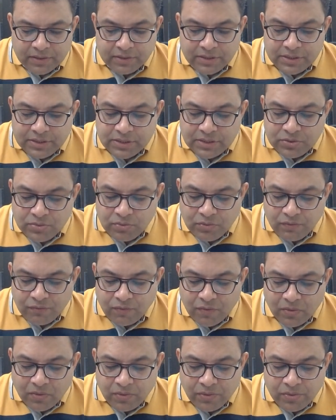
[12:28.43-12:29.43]
Riches don't
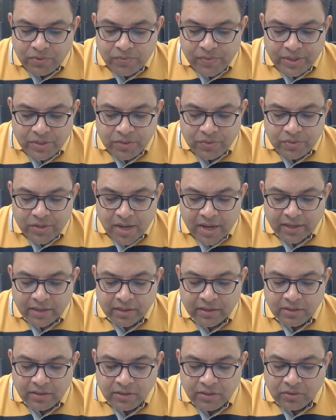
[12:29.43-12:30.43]
follow you when you die,
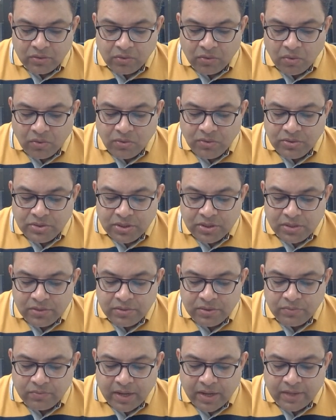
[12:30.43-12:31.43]
nor do
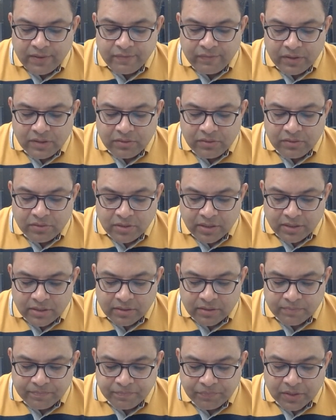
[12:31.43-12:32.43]
children, wife, wealth, or
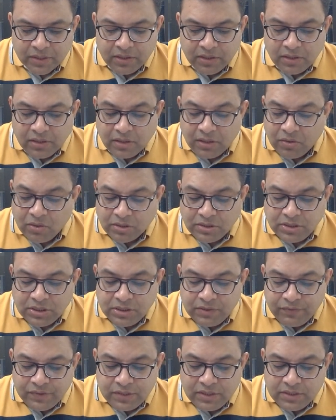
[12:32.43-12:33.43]
kingdom.
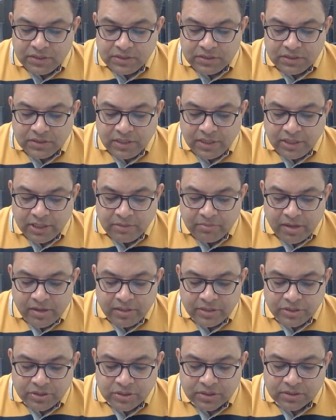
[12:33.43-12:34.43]
Longevity isn't gained by
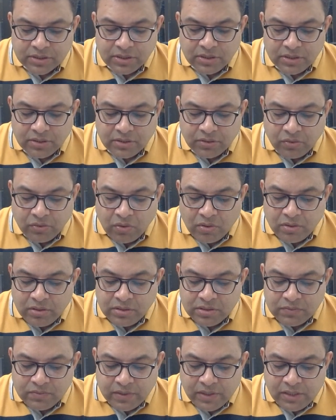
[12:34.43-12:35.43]
riches, nor
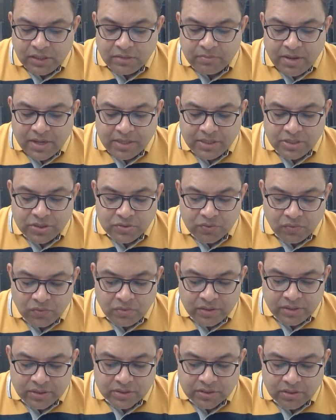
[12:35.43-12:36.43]
does wealth banish
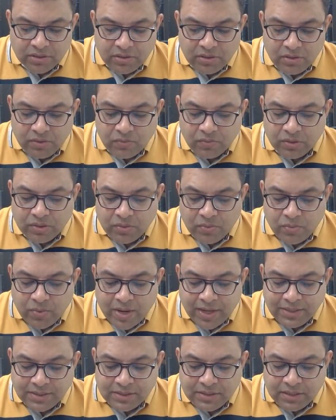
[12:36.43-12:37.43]
old age. For the
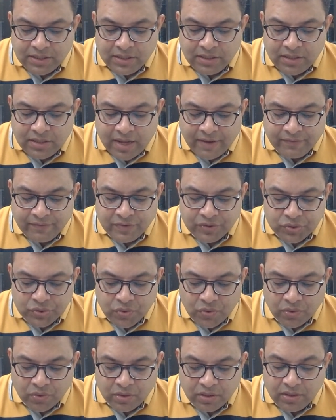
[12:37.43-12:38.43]
wise say life is
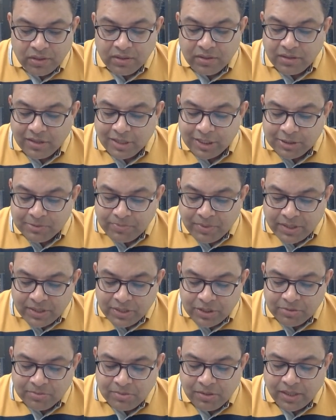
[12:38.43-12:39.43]
short, it's
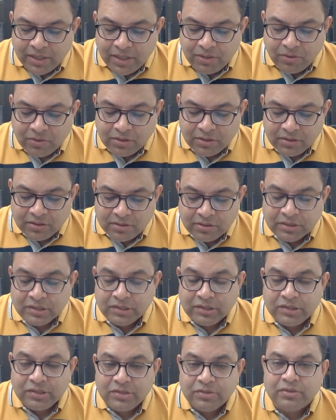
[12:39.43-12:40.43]
perishable and not
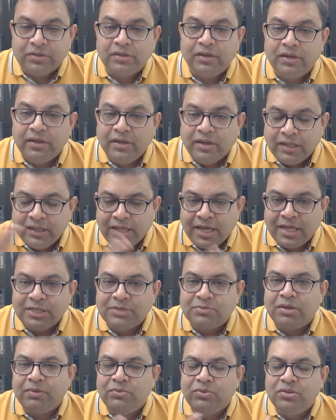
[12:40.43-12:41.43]
eternal. And
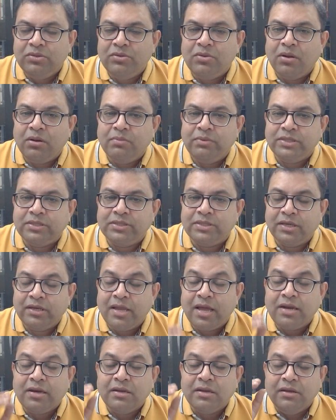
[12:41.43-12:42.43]
that's why Buddha always
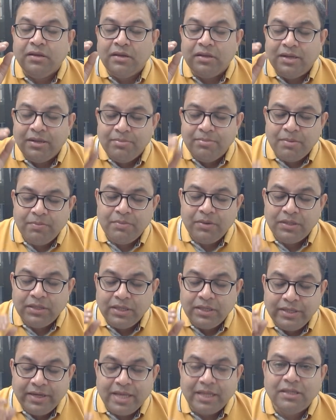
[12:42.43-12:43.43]
said that remember
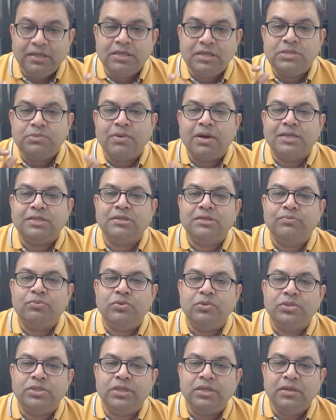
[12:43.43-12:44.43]
that death is fast
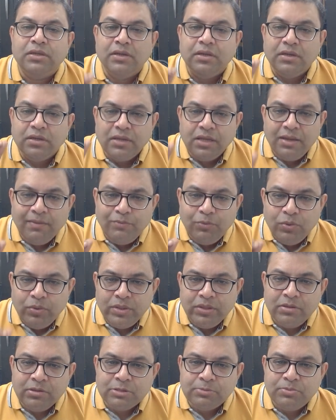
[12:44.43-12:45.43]
approaching. Keep
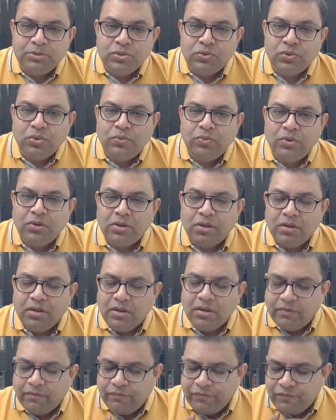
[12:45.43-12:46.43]
doing your spiritual work.
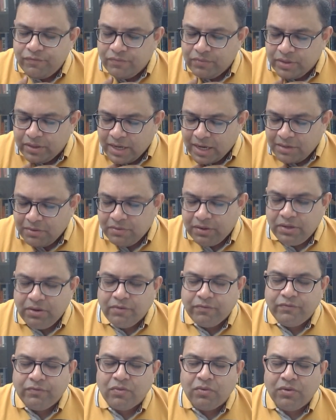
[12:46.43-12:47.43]
Get rid
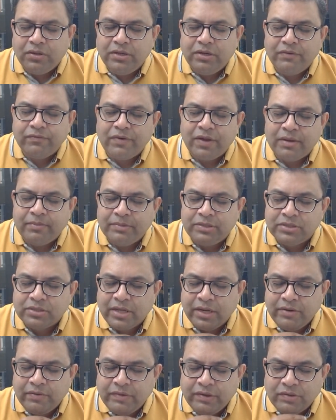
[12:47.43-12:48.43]
of all the defilements.
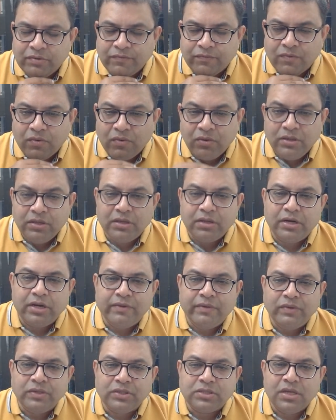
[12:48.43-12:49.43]
Get rid of all the
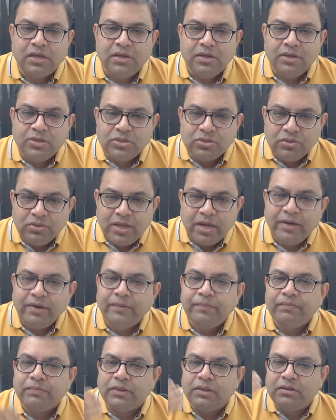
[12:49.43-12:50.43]
cravings. So that
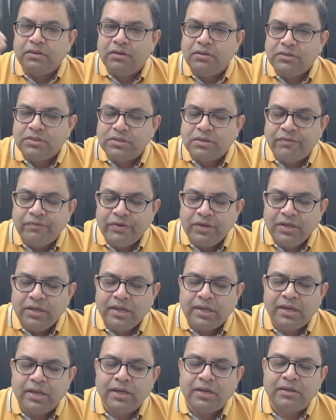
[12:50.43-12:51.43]
the suffering
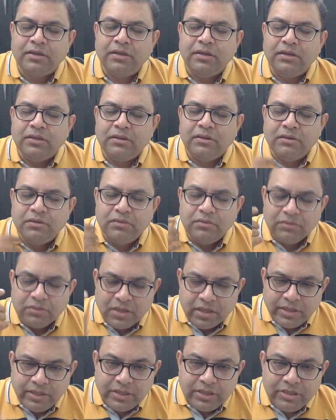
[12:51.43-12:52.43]
can end. The
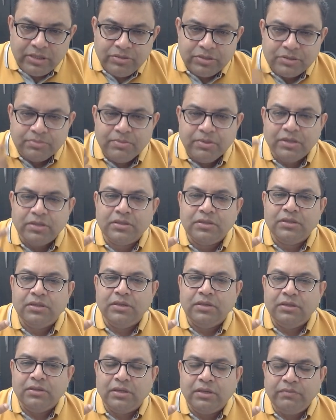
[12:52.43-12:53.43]
continuous birth
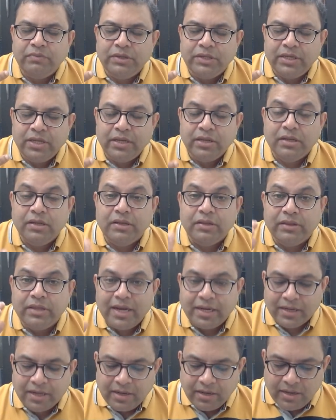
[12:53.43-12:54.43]
that we take,
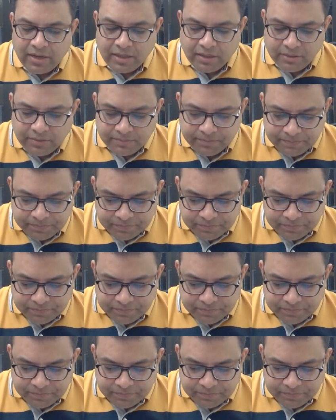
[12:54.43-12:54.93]
that can end.